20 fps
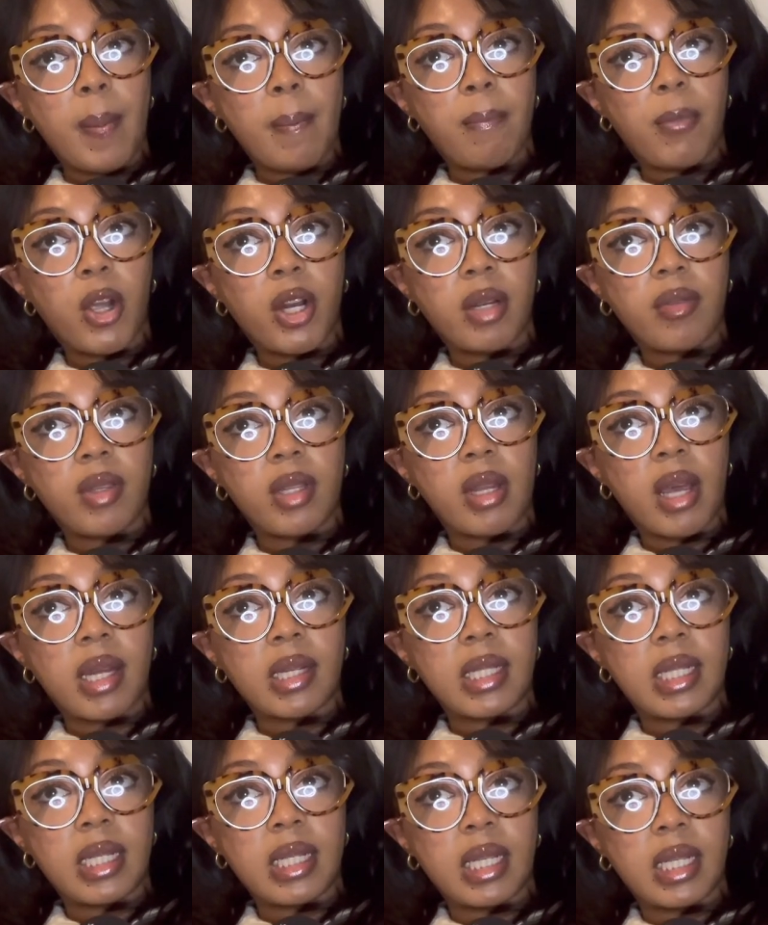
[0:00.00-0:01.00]
part of the not
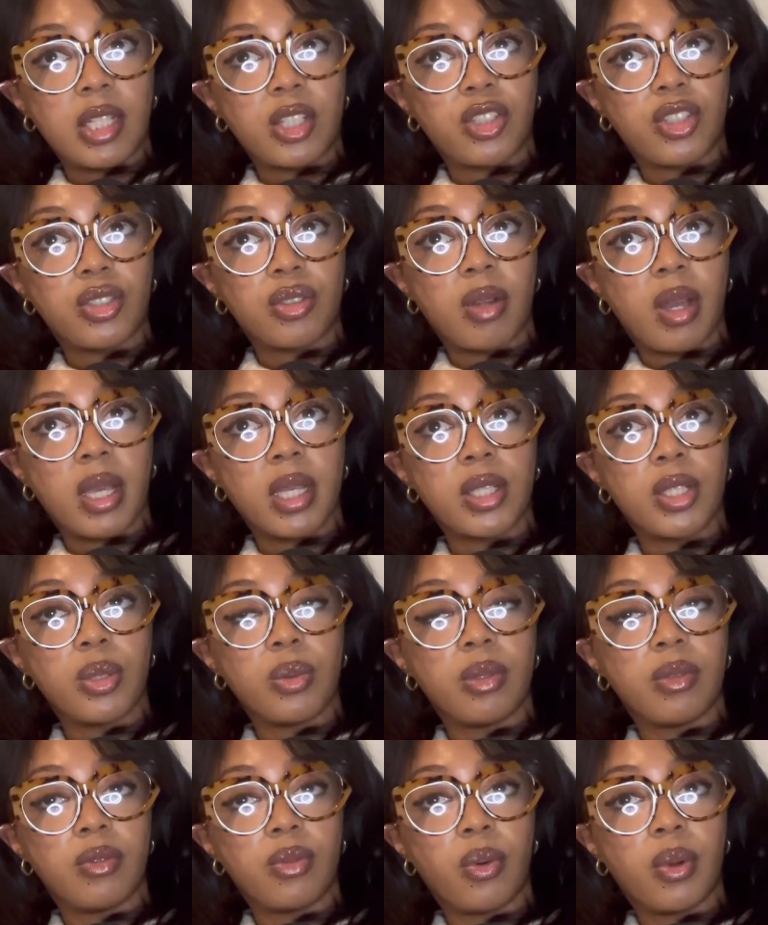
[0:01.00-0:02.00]
eating is trying
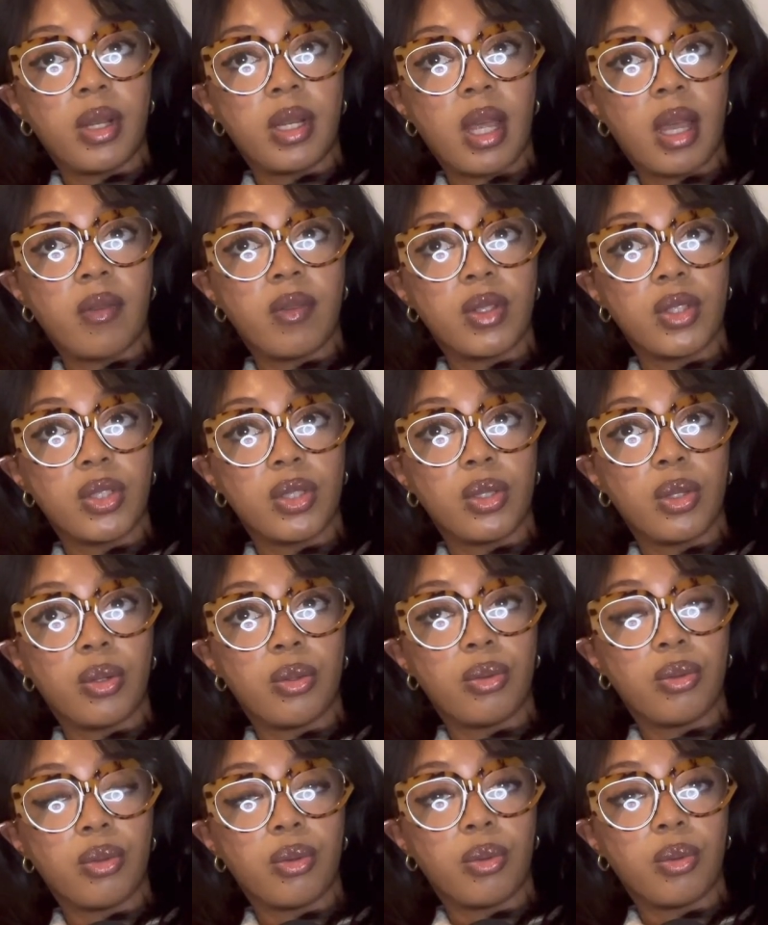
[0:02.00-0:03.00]
to avoid having to go
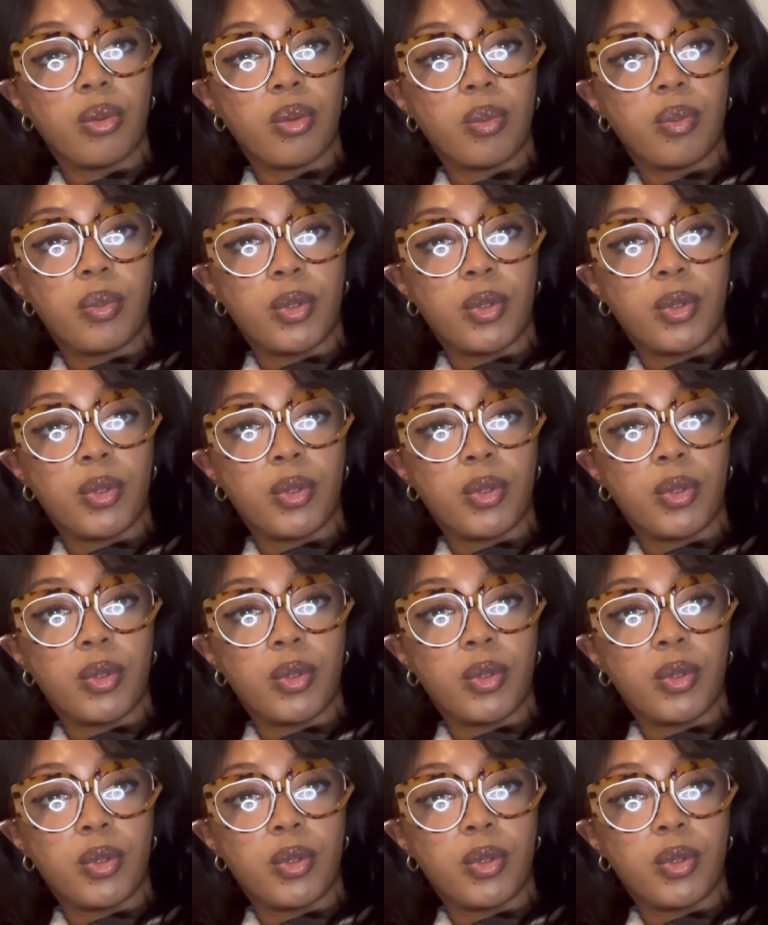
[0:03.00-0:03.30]
through